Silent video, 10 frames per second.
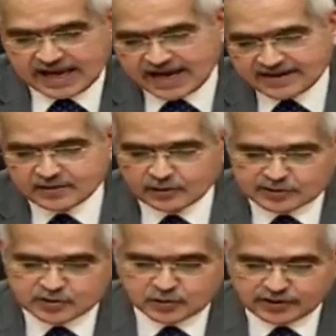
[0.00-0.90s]
and
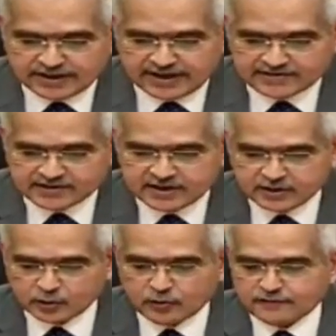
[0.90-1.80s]
also create
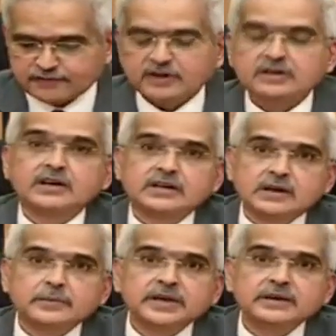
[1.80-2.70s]
room for
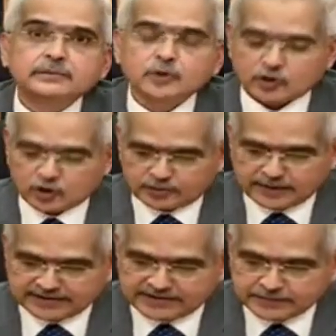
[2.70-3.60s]
Rabi
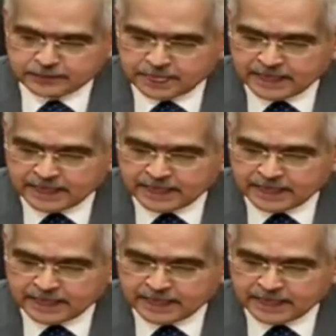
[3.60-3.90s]
procurement.